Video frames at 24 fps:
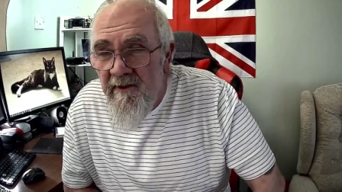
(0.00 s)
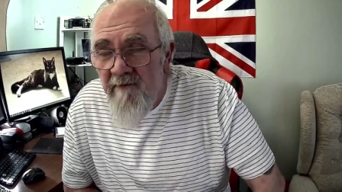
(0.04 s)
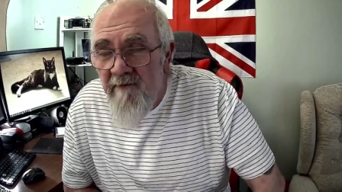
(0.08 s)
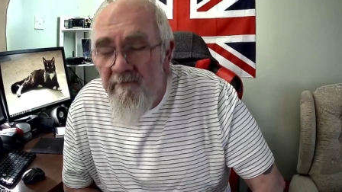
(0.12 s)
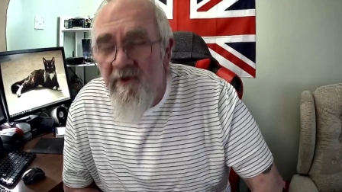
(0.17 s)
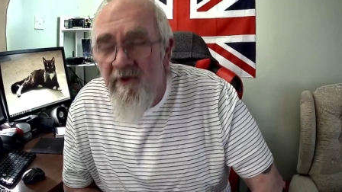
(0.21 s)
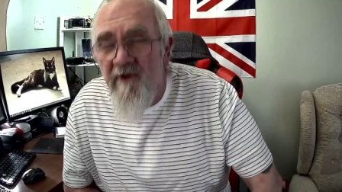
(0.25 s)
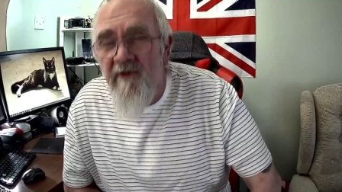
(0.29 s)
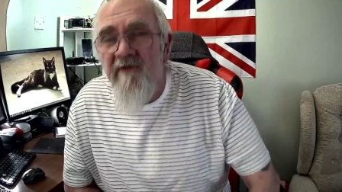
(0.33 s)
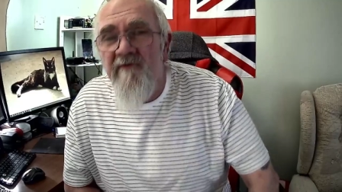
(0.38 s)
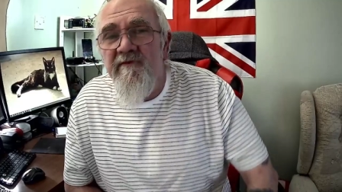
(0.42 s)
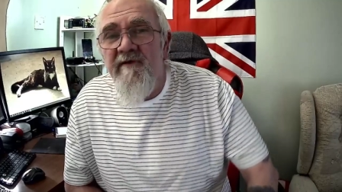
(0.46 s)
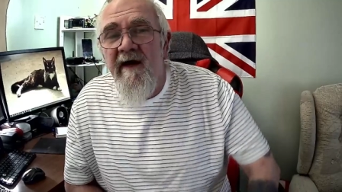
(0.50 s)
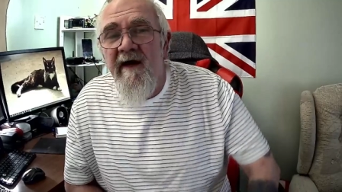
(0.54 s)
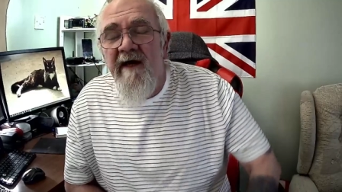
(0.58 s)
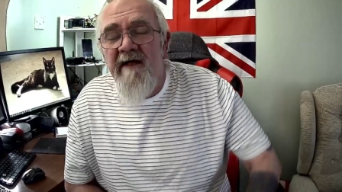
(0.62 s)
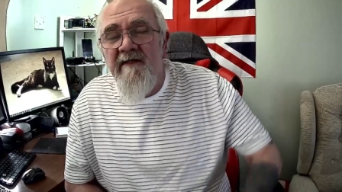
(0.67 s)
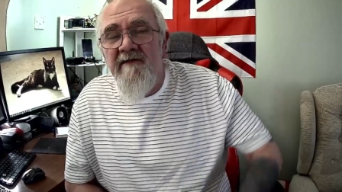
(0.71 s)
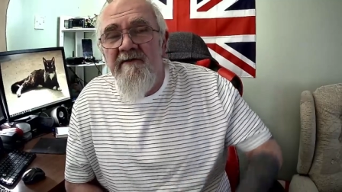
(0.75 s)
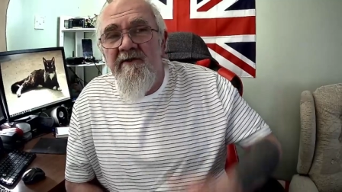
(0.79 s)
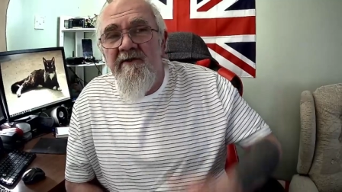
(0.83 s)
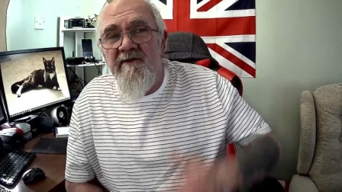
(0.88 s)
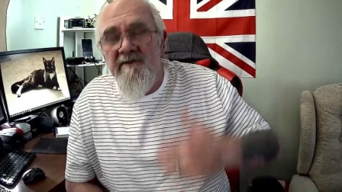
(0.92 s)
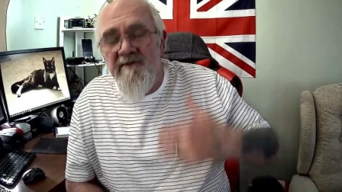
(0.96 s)
But the
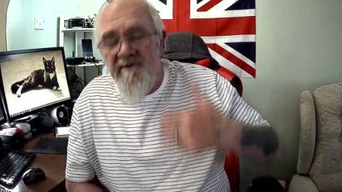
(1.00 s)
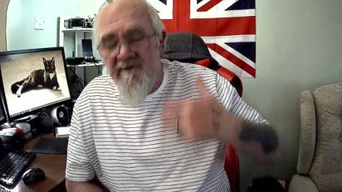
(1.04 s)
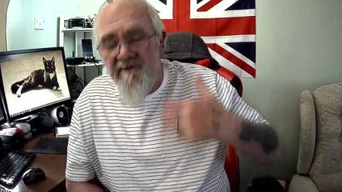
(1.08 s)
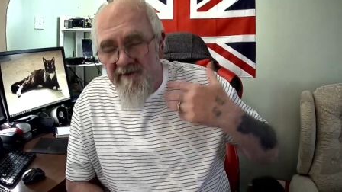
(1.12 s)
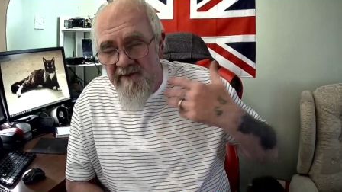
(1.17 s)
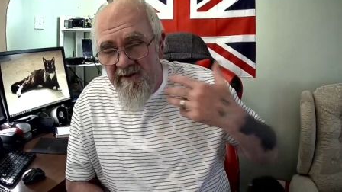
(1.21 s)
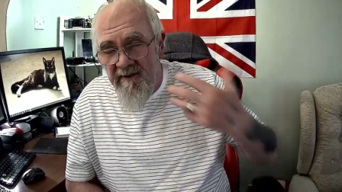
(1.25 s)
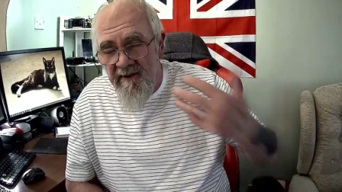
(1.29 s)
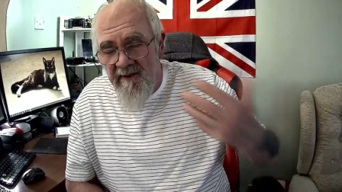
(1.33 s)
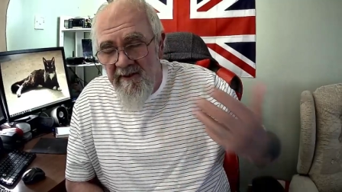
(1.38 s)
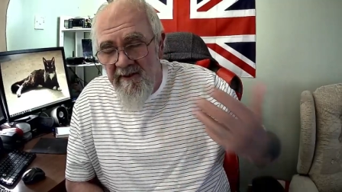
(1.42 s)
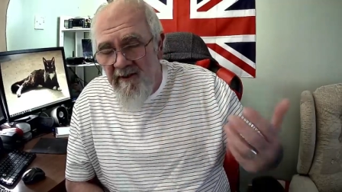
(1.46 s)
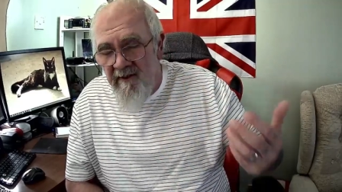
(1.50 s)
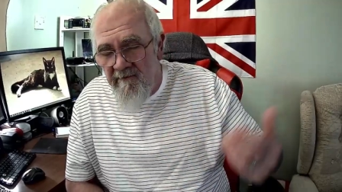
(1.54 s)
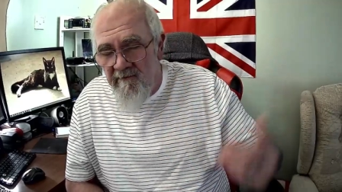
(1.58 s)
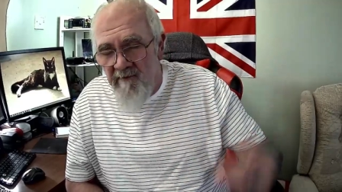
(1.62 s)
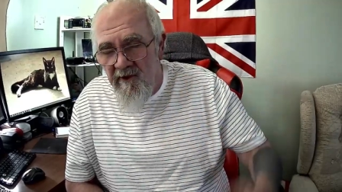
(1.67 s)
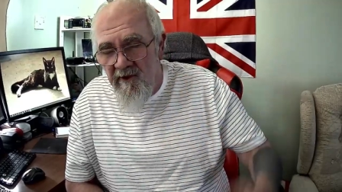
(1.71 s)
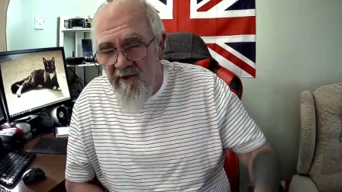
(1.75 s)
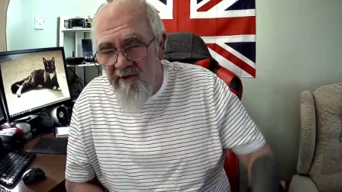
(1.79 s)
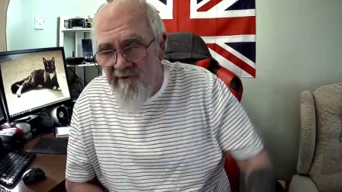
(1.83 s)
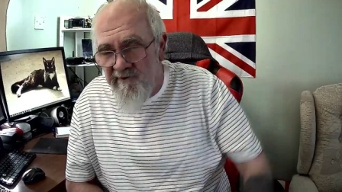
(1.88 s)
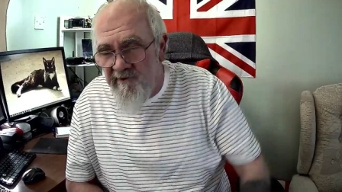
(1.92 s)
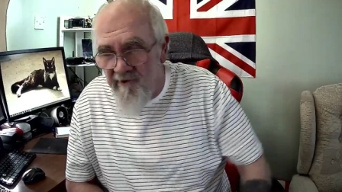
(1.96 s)
fact that a
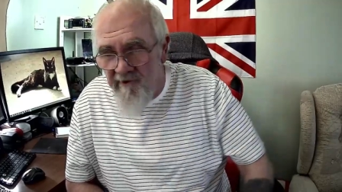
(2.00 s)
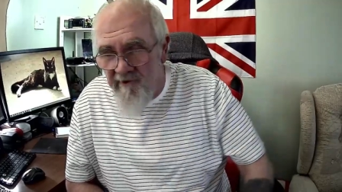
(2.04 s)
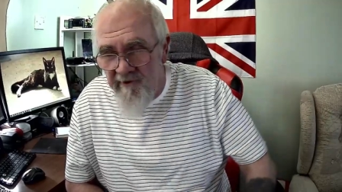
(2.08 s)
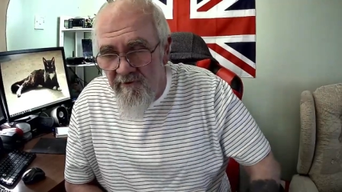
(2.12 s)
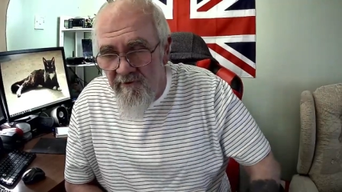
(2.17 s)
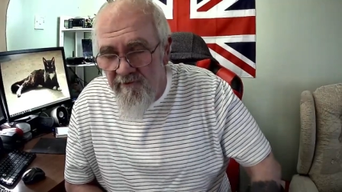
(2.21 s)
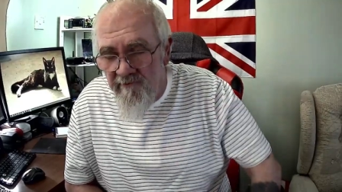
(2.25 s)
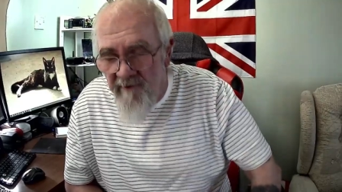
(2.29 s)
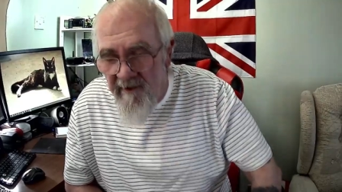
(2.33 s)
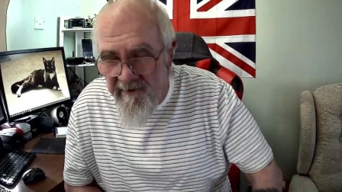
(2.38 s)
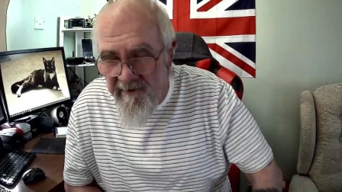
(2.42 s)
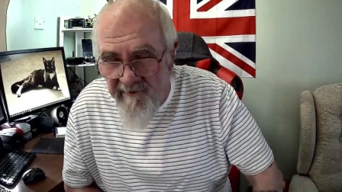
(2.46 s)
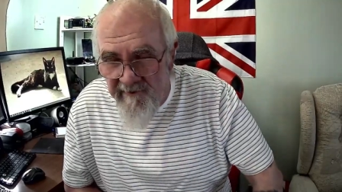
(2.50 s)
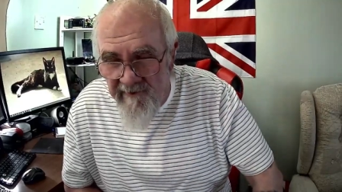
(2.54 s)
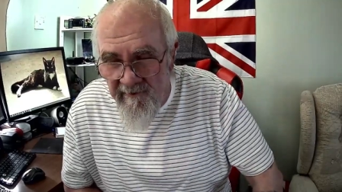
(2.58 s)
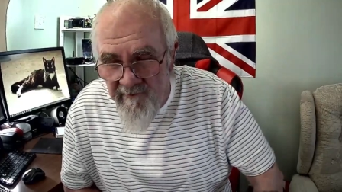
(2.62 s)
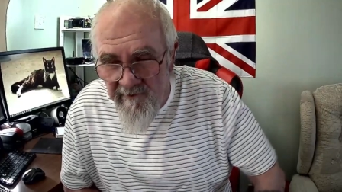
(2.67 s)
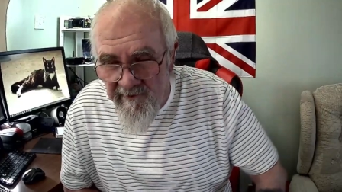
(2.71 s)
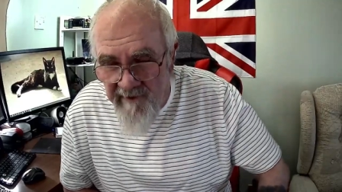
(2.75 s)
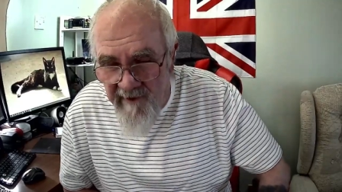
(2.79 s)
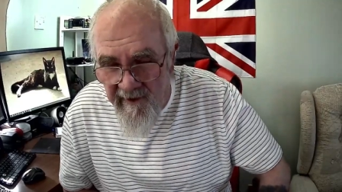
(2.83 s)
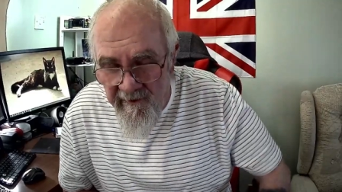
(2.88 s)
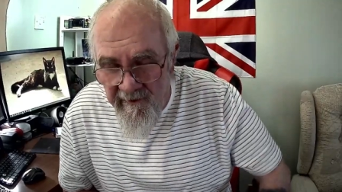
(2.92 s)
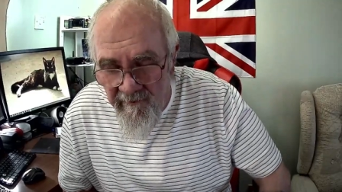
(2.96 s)
motorcycle racer
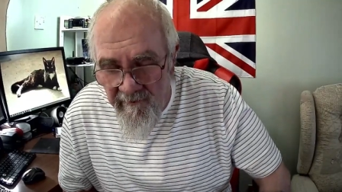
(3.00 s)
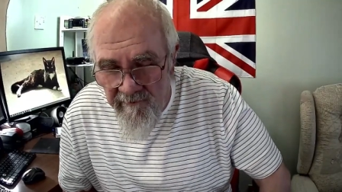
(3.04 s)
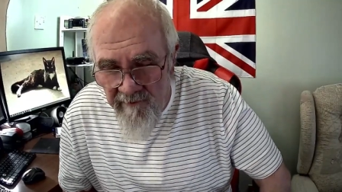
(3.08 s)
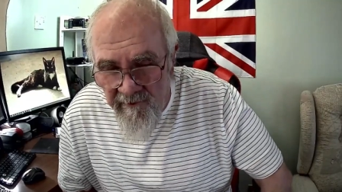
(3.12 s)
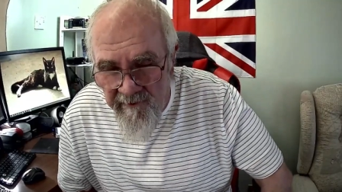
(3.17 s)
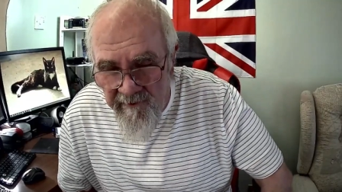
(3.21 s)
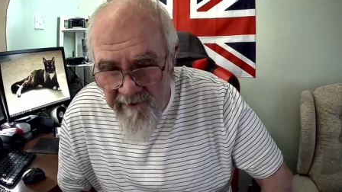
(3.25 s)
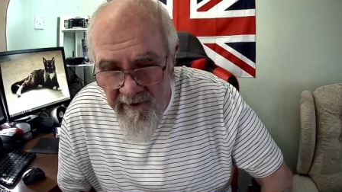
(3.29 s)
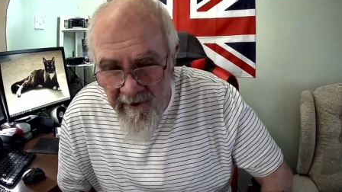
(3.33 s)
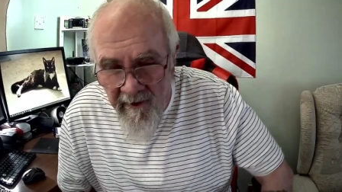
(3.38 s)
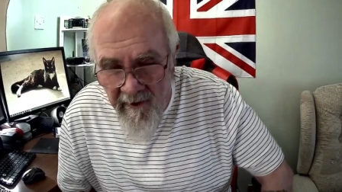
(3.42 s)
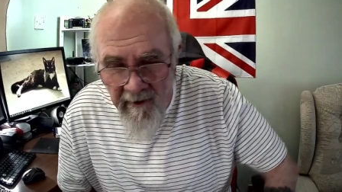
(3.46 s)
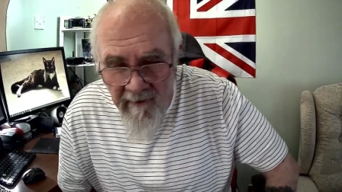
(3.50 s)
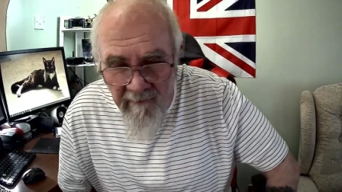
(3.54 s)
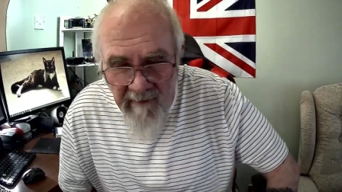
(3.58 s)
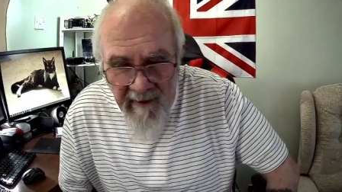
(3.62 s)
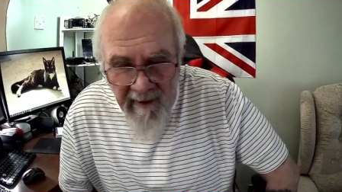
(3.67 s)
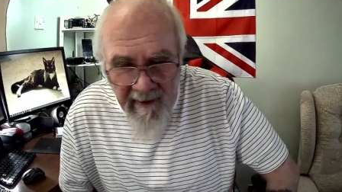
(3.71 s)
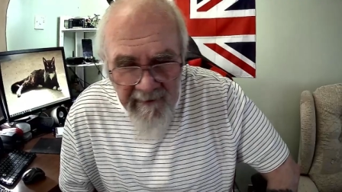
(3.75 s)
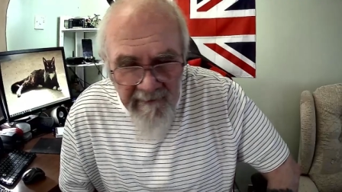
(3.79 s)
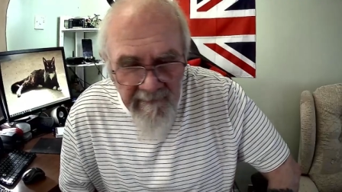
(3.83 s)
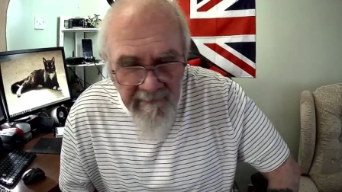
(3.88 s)
was killed on the Isle of Man.